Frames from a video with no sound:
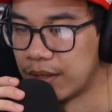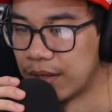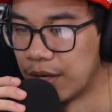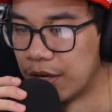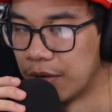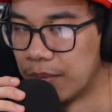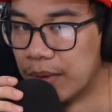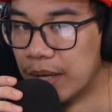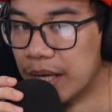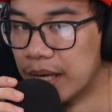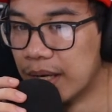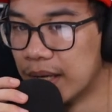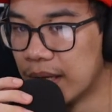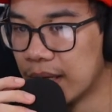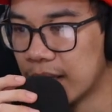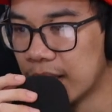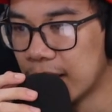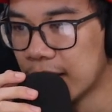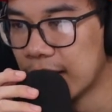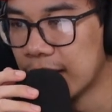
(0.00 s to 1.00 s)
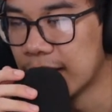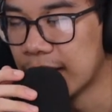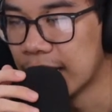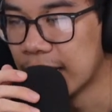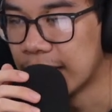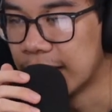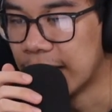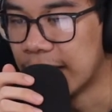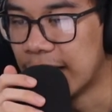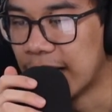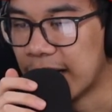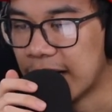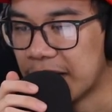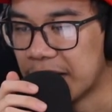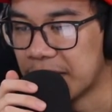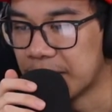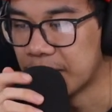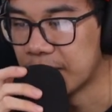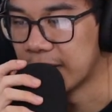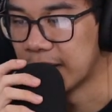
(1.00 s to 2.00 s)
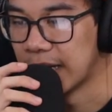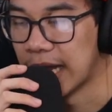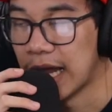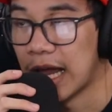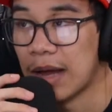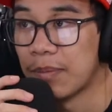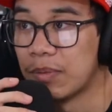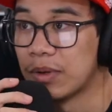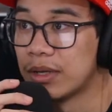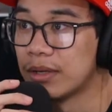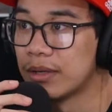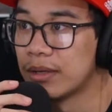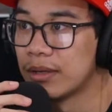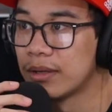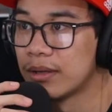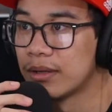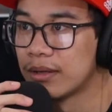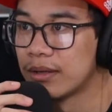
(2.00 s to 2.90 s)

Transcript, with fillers: you know. But at the time it happened,